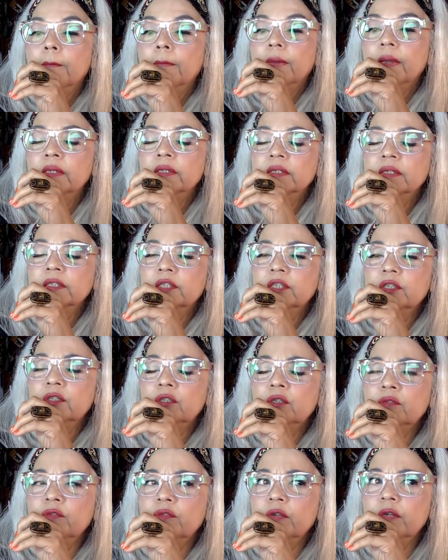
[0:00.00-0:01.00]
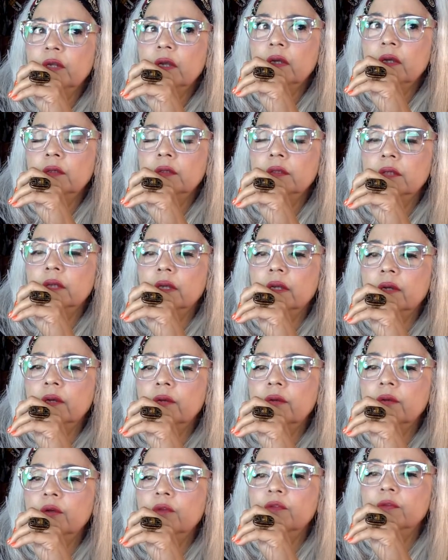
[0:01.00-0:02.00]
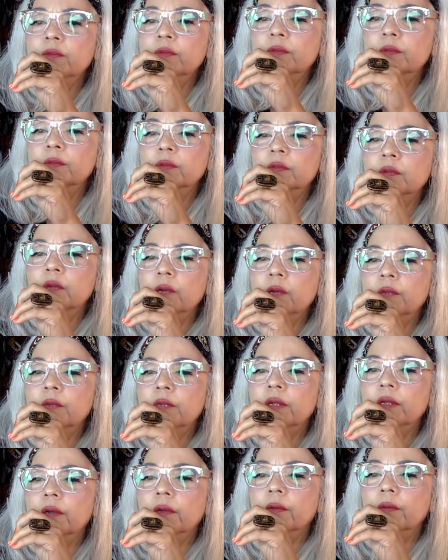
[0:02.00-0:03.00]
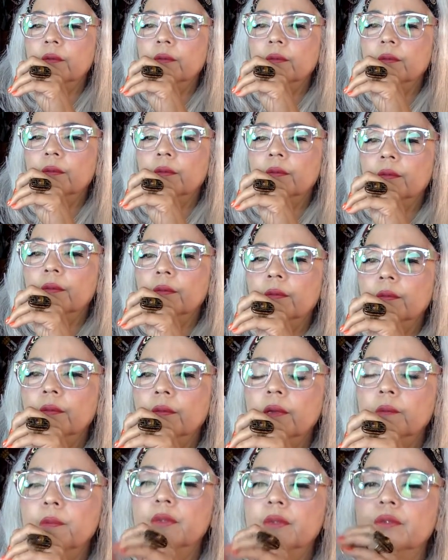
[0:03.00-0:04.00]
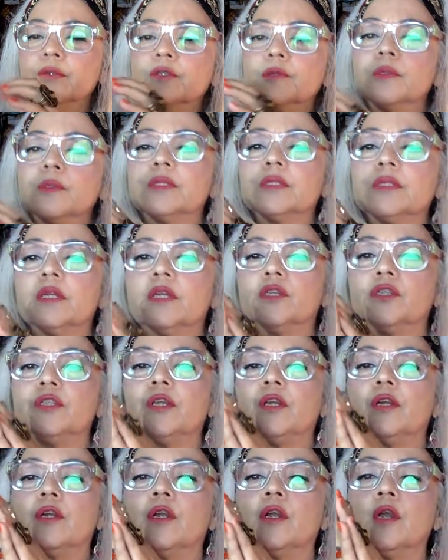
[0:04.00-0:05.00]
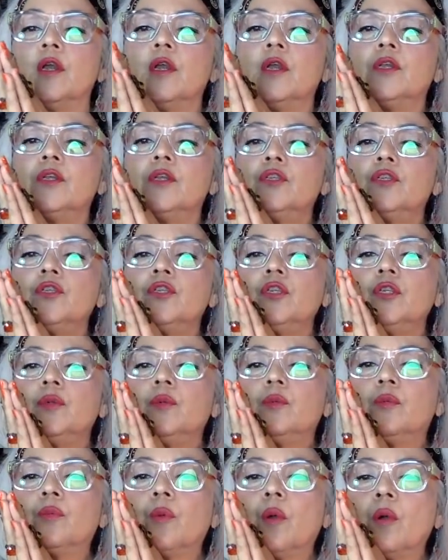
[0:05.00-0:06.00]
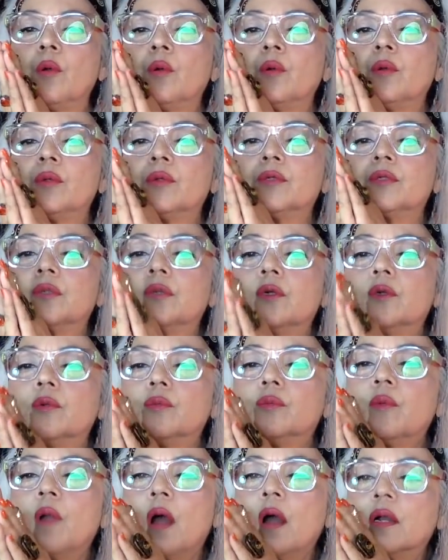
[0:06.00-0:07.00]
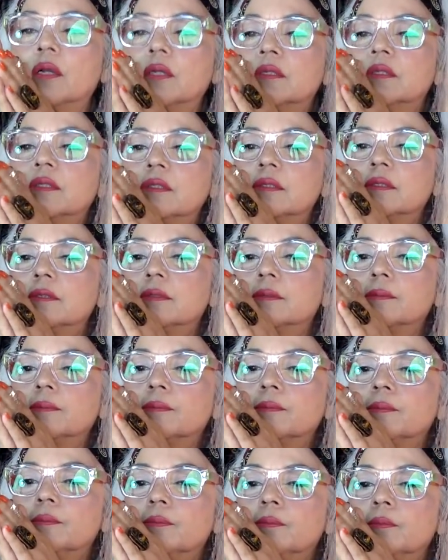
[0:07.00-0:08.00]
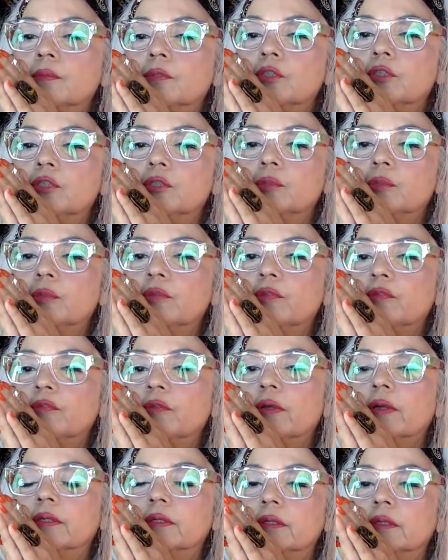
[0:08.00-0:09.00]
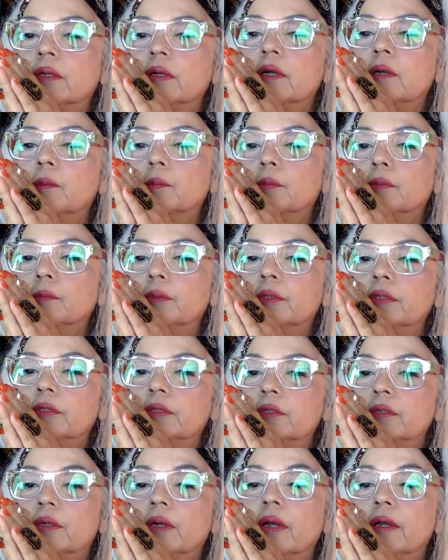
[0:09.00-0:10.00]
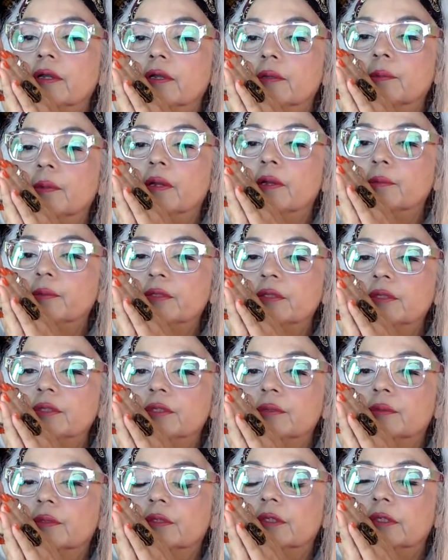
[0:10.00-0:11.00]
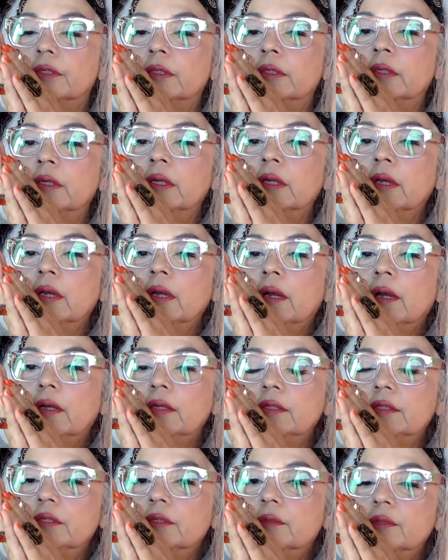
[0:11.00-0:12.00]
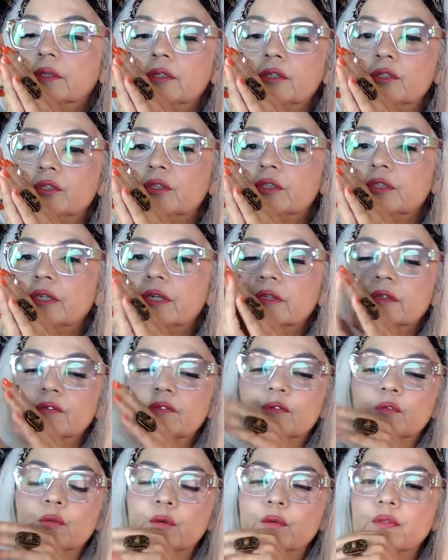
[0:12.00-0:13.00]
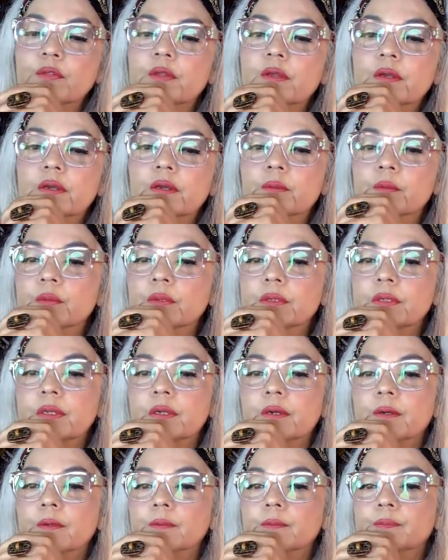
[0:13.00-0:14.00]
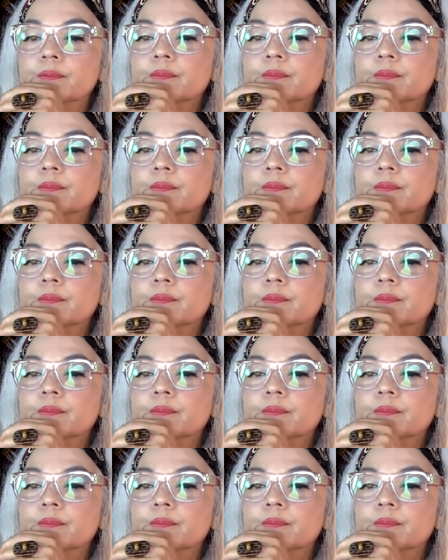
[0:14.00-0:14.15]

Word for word: Ansley, do you do videos? I don't know if I'm subscribed to you. At Mother's mustache there. She rocks or rocks should reflect the compliment your item. Absolutely. I don't understand the floor thing. I really don't.